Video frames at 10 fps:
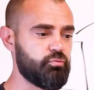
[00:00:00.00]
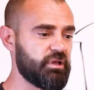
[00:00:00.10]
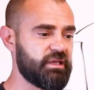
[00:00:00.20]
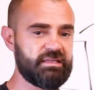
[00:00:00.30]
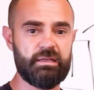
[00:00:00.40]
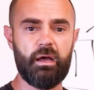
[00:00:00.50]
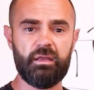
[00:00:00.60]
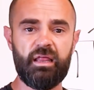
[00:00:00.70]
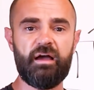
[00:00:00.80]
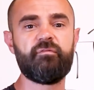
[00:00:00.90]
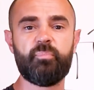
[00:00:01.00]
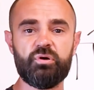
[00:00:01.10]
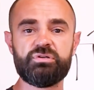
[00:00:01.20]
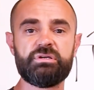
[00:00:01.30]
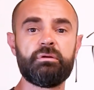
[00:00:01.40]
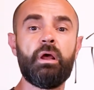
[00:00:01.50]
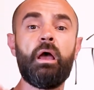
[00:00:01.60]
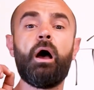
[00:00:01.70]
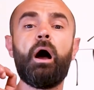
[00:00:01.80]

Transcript: You will get a live person,